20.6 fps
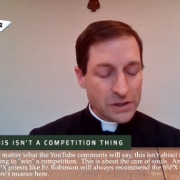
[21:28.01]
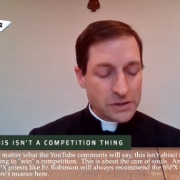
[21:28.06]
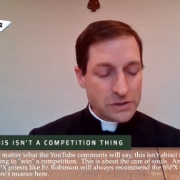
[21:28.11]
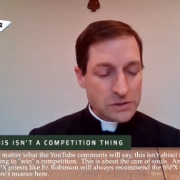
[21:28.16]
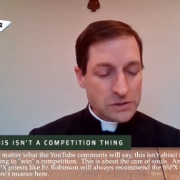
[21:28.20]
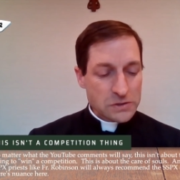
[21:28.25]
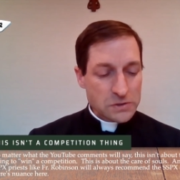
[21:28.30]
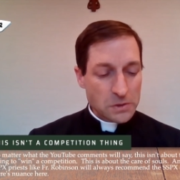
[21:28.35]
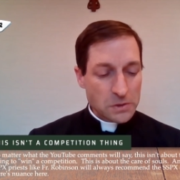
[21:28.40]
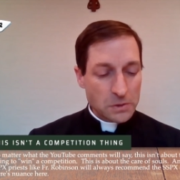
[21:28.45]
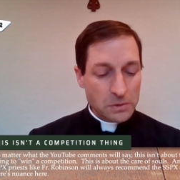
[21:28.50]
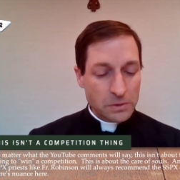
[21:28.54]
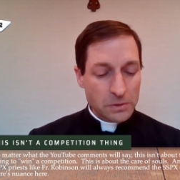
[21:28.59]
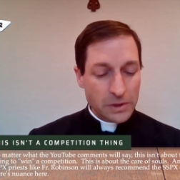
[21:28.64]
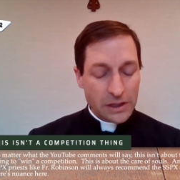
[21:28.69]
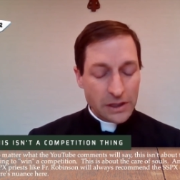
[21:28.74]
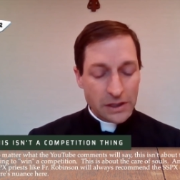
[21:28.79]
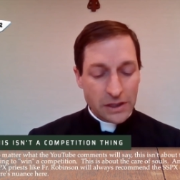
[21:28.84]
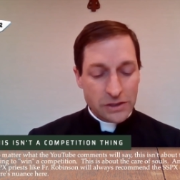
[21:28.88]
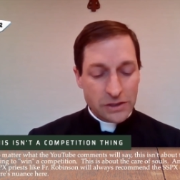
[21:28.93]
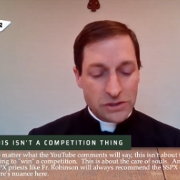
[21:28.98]
So
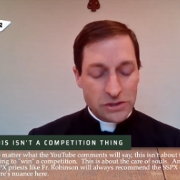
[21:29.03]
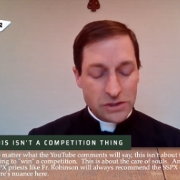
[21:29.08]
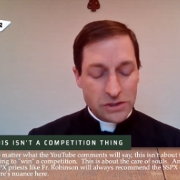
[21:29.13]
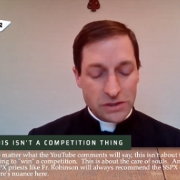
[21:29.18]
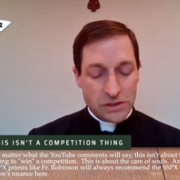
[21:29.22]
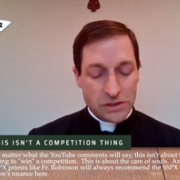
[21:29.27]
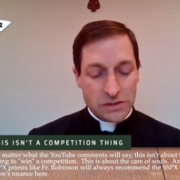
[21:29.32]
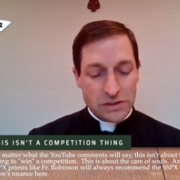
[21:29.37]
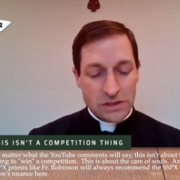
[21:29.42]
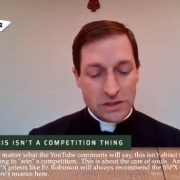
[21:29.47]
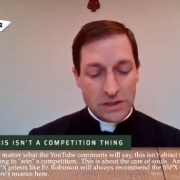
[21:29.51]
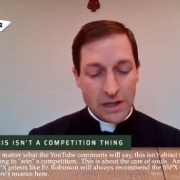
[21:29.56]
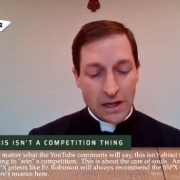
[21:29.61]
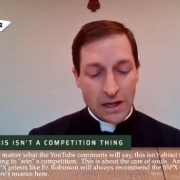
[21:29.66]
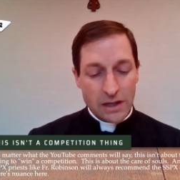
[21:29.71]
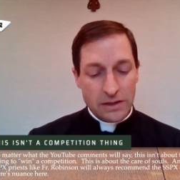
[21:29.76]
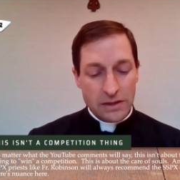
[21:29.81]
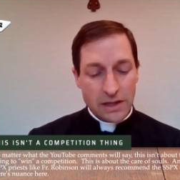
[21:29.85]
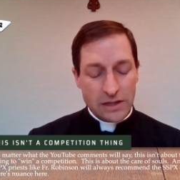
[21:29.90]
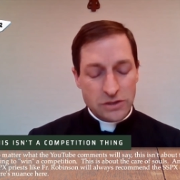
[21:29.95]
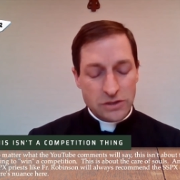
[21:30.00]
it's just
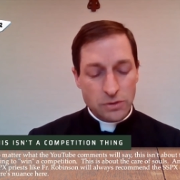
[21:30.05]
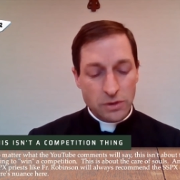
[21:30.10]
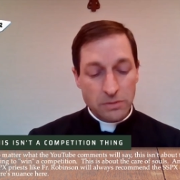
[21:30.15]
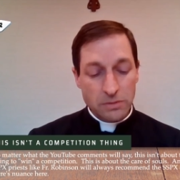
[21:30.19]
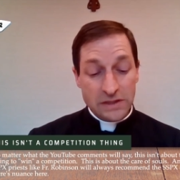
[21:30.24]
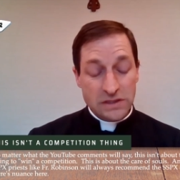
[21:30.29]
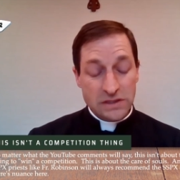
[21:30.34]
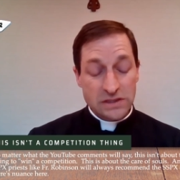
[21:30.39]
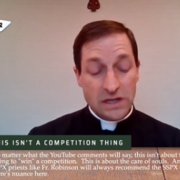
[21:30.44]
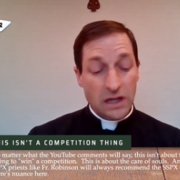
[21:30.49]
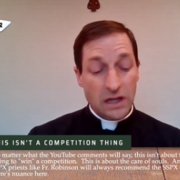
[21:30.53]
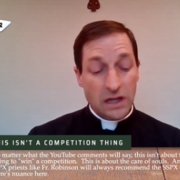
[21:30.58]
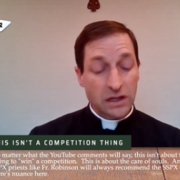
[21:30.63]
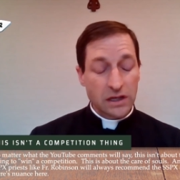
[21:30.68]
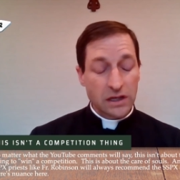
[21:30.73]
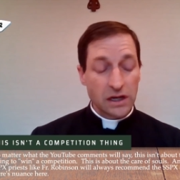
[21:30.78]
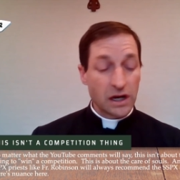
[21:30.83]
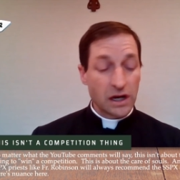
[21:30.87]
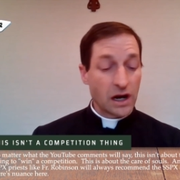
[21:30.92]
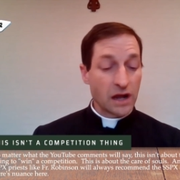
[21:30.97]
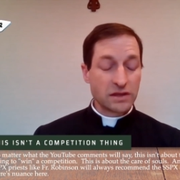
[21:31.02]
that's what makes it
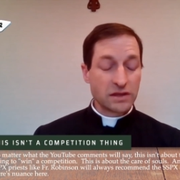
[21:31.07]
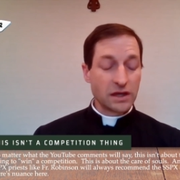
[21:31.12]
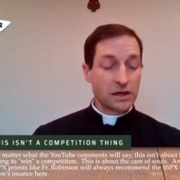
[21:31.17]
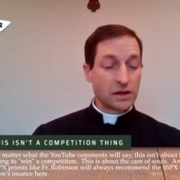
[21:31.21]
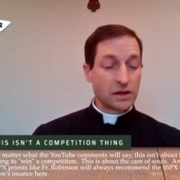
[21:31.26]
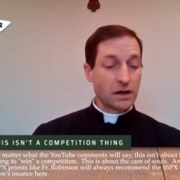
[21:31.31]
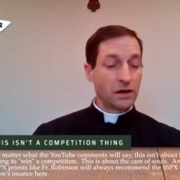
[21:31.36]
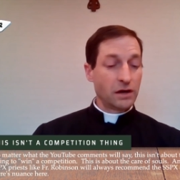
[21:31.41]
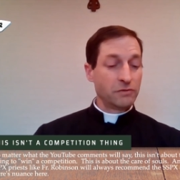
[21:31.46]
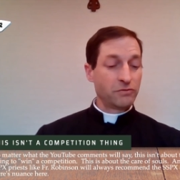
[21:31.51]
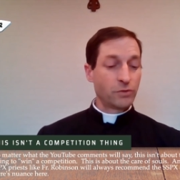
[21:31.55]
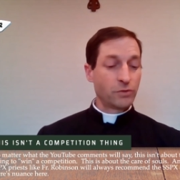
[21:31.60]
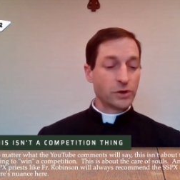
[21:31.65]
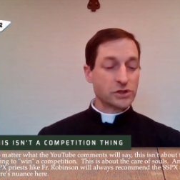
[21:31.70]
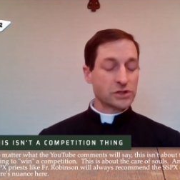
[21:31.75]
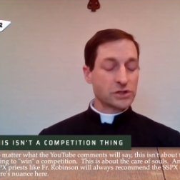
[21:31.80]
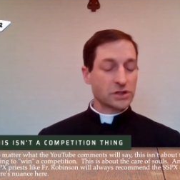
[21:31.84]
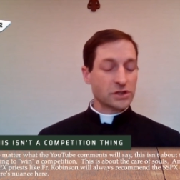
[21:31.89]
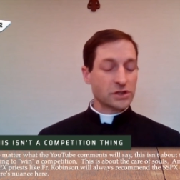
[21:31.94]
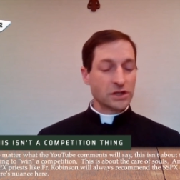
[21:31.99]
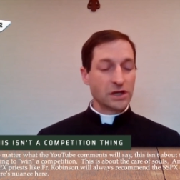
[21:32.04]
delicate. And I think,
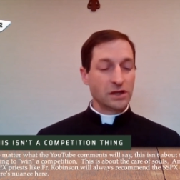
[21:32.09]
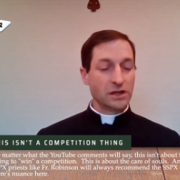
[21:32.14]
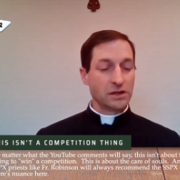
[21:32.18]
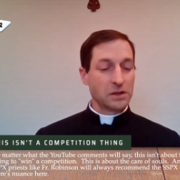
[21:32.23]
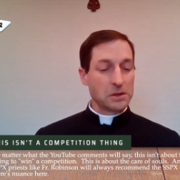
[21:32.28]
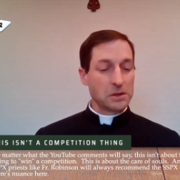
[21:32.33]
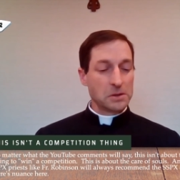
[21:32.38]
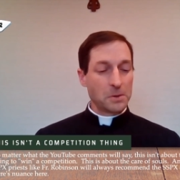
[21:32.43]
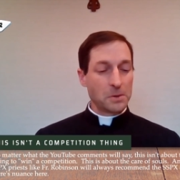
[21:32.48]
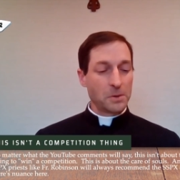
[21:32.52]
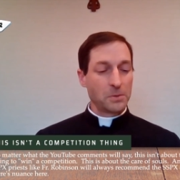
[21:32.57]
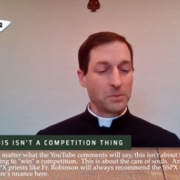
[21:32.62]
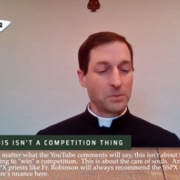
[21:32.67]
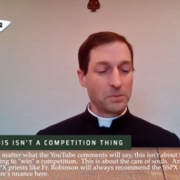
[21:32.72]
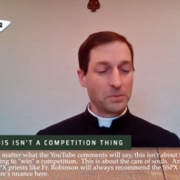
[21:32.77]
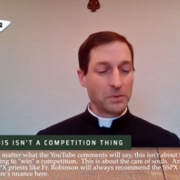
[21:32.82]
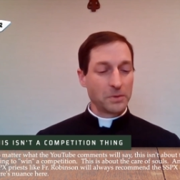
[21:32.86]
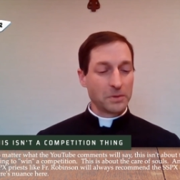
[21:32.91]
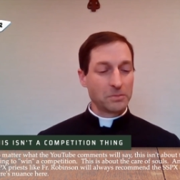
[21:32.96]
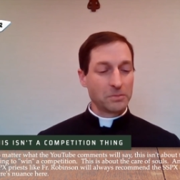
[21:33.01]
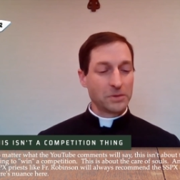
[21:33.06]
unfortunately,
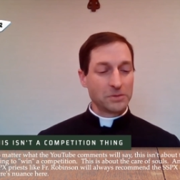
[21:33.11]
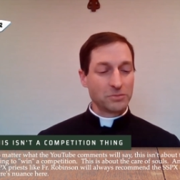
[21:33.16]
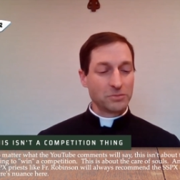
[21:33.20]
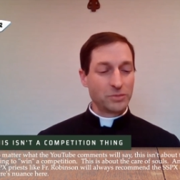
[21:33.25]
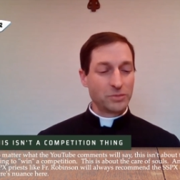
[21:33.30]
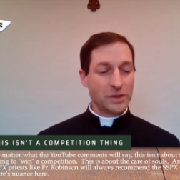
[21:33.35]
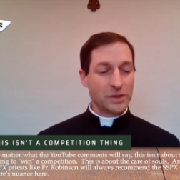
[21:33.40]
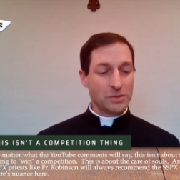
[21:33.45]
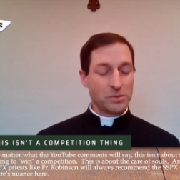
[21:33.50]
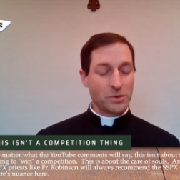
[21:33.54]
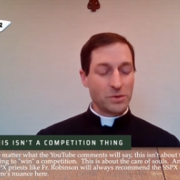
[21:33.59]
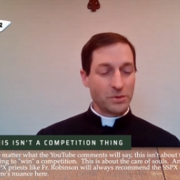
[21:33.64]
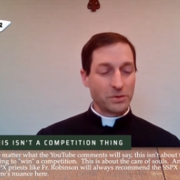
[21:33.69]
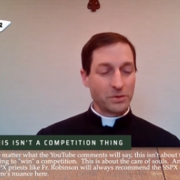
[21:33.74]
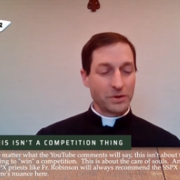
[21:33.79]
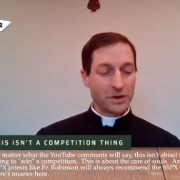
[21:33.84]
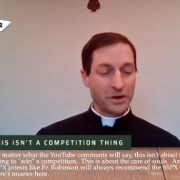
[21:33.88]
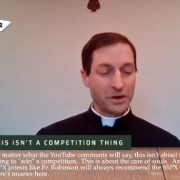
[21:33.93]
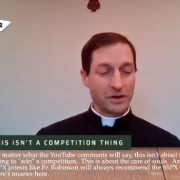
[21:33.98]
when people